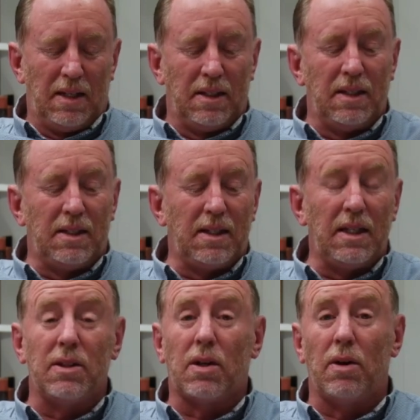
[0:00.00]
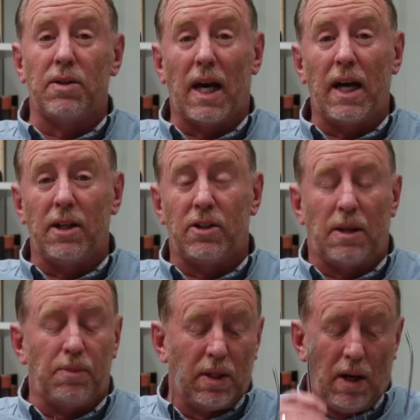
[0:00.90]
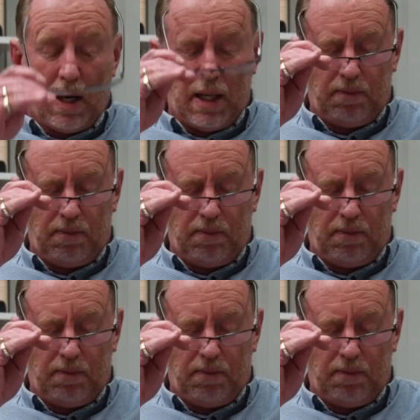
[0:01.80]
This is Hosea chapter 9.